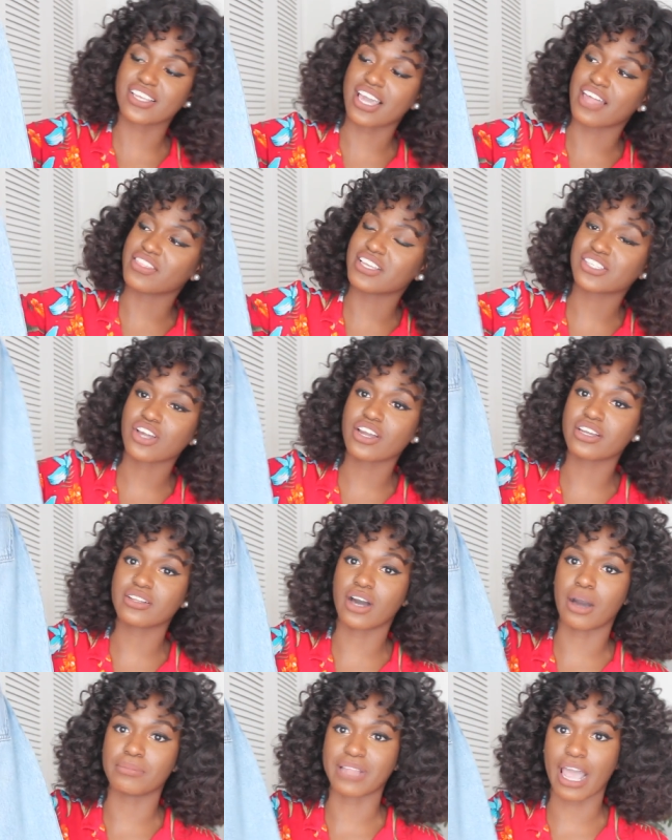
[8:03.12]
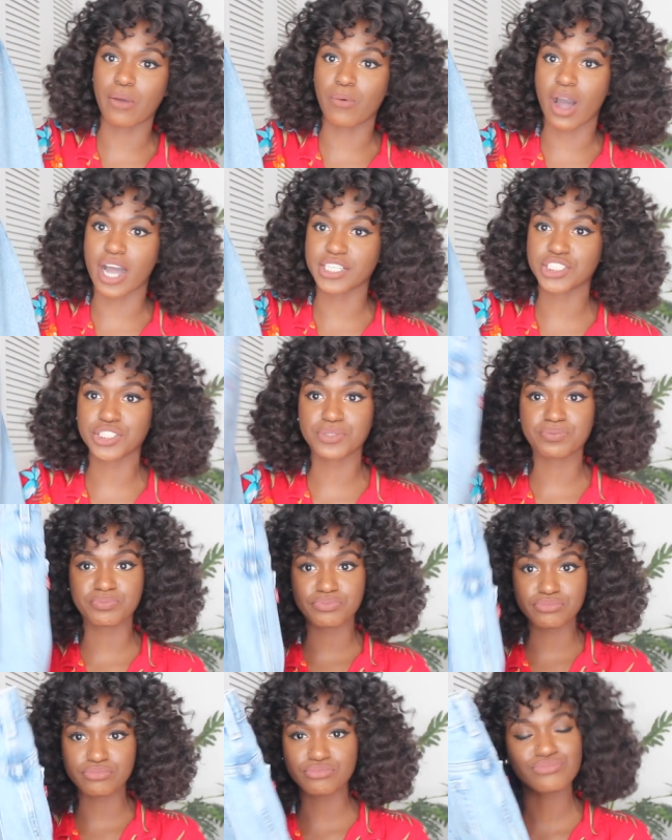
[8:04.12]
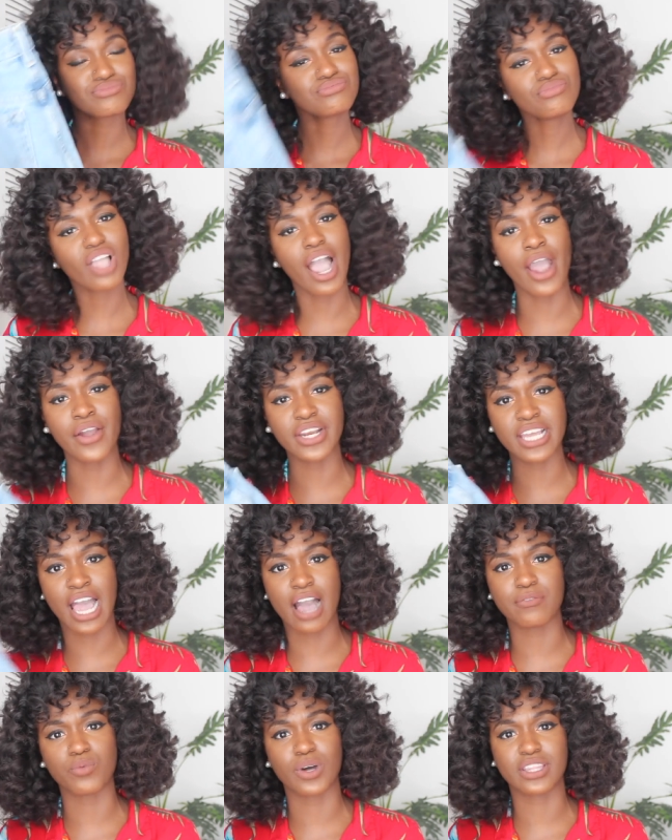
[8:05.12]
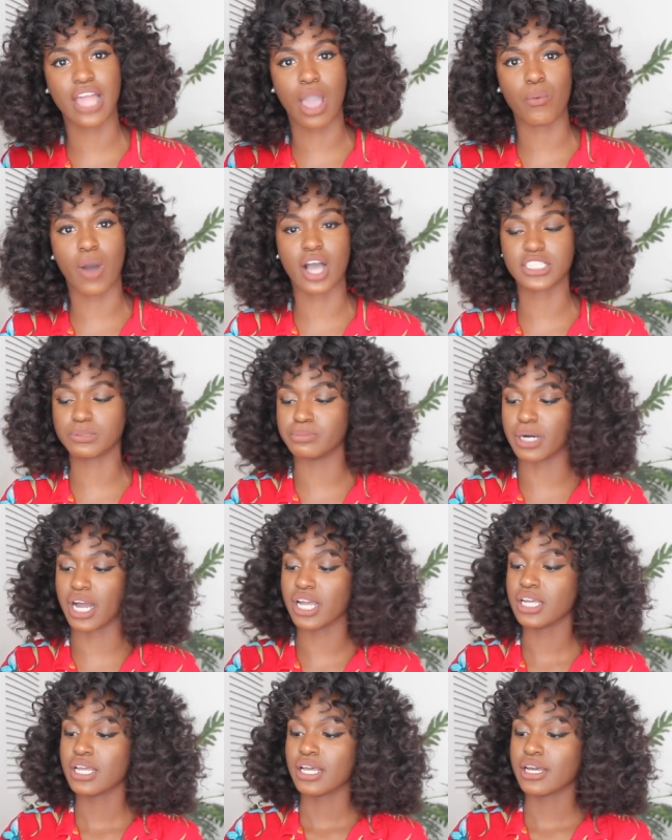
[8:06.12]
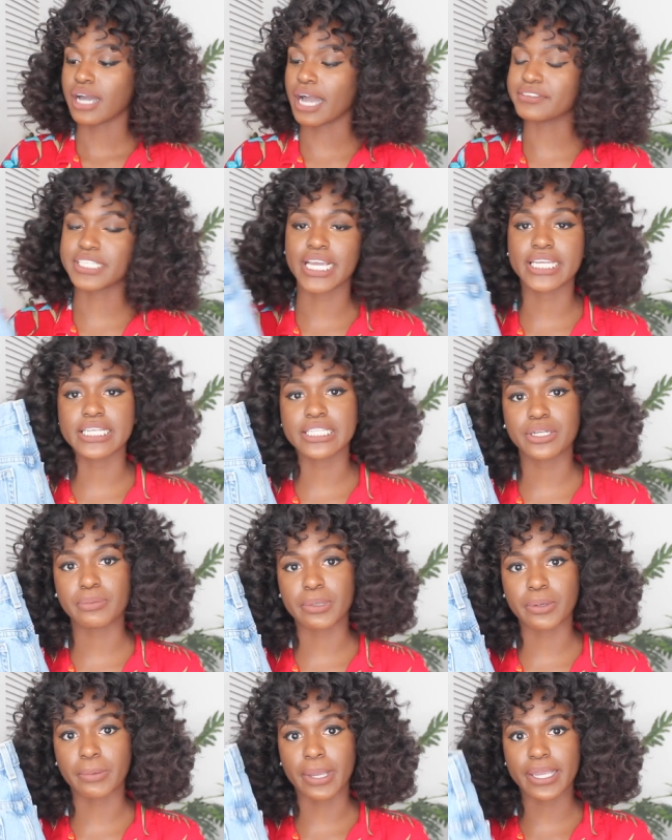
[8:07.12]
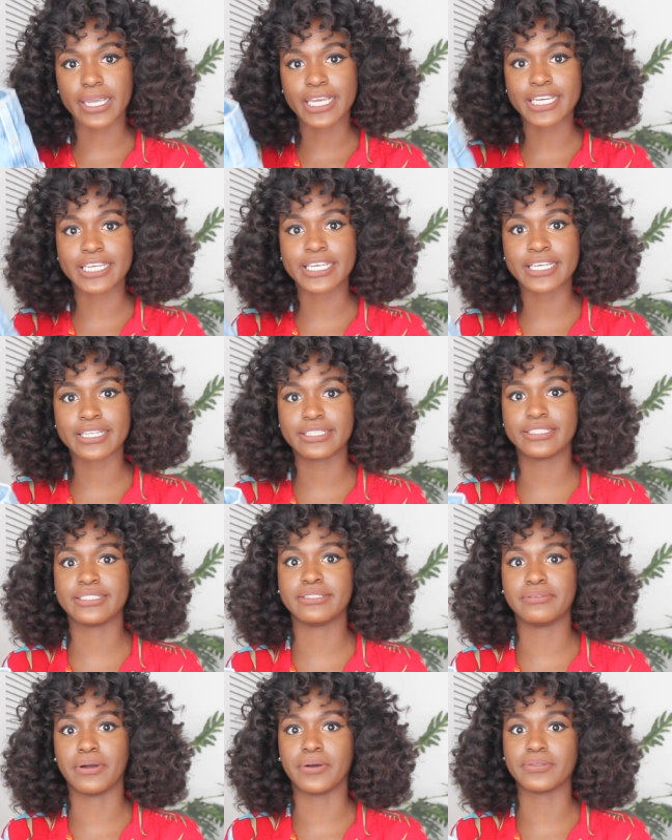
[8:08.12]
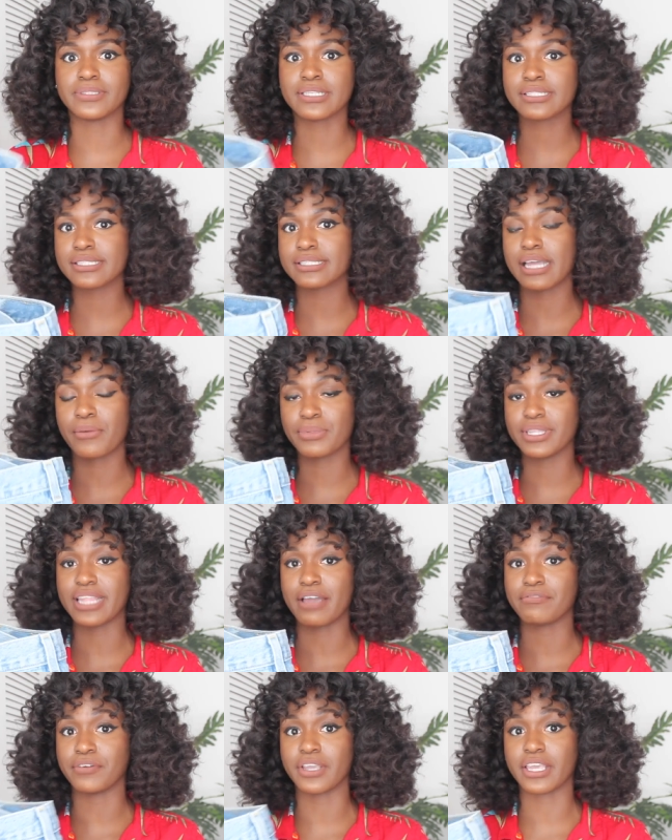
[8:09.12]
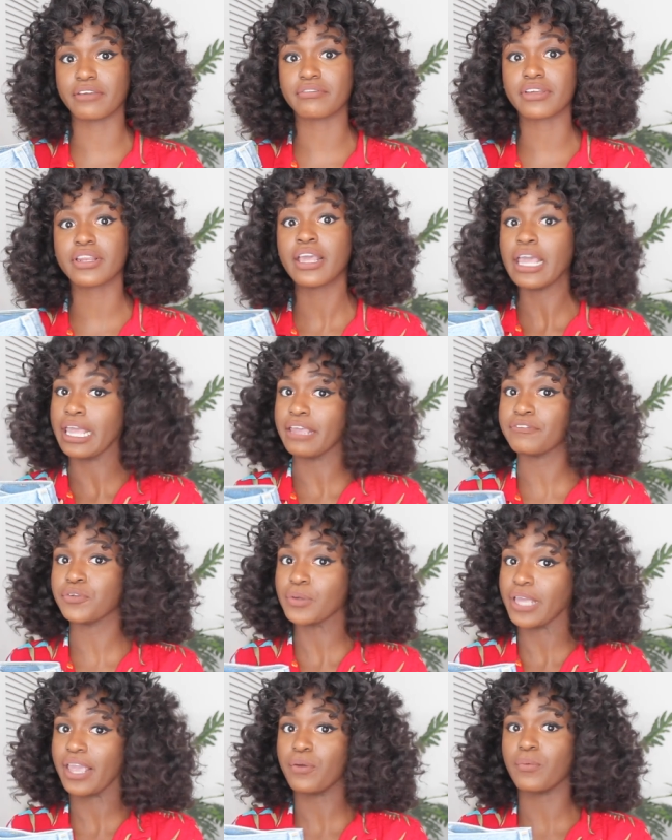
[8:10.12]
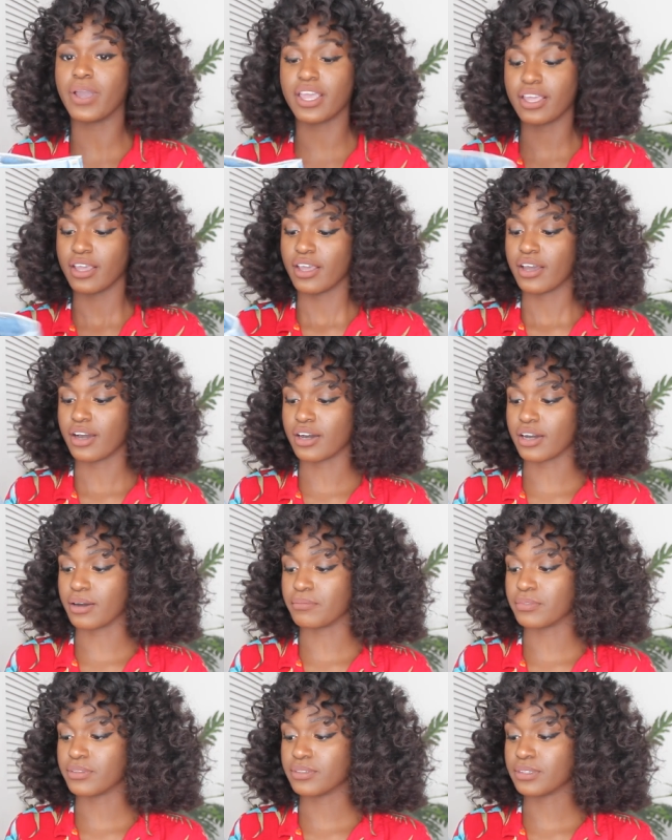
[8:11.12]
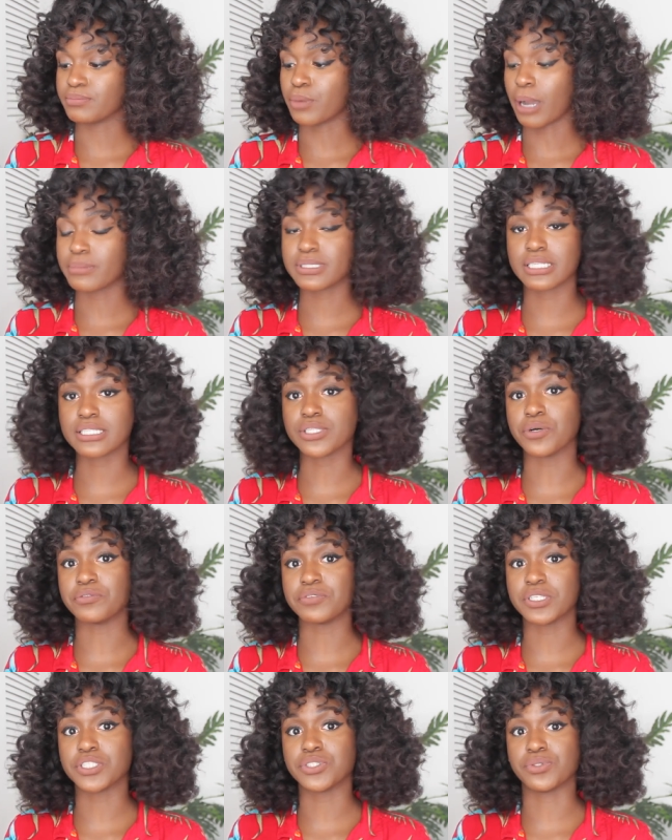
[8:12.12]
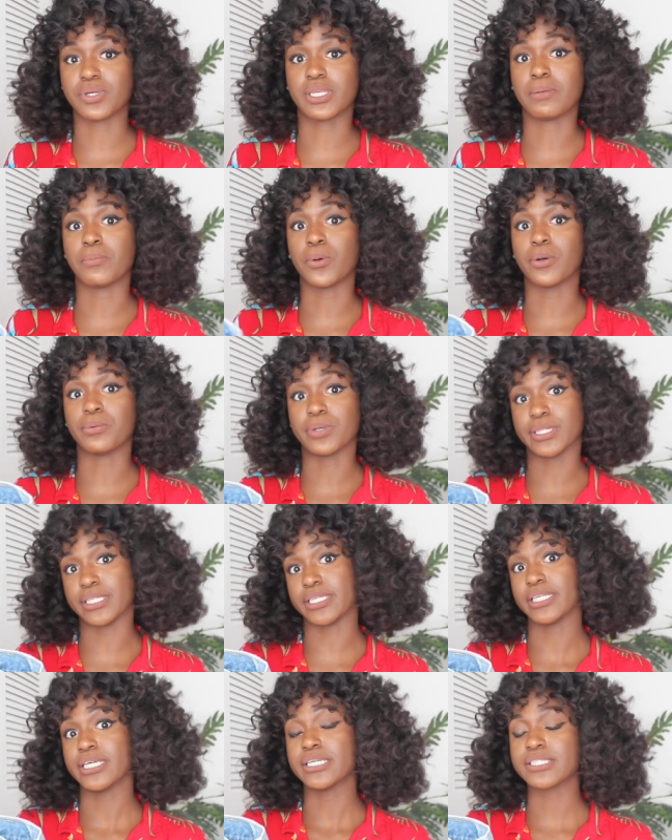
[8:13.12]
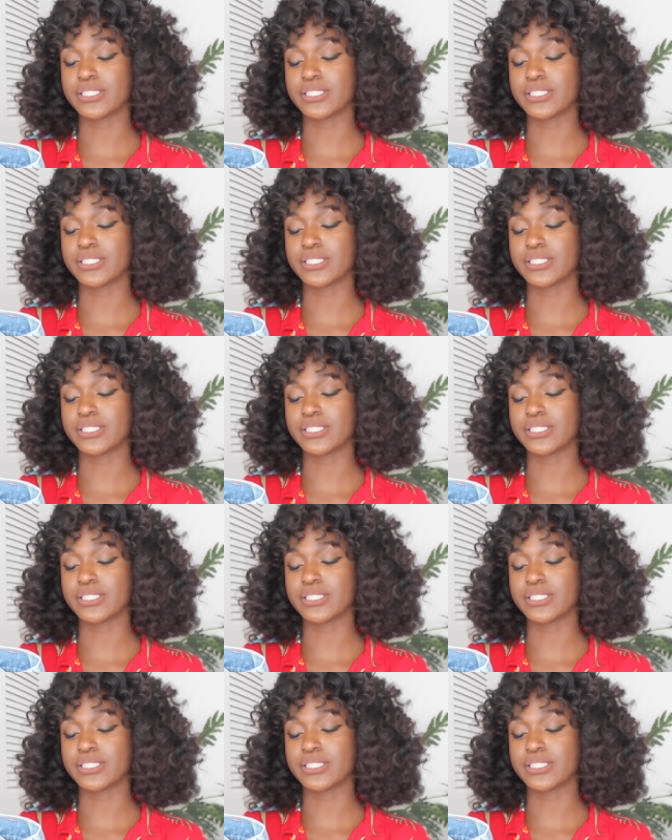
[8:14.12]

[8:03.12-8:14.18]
So yeah, these are um, light wash. I already have one light wash, but I've gained a little bit of weight, and it, you know, this is not really that forgiving. If you gain weight, um, mom jeans don't fit you anymore really.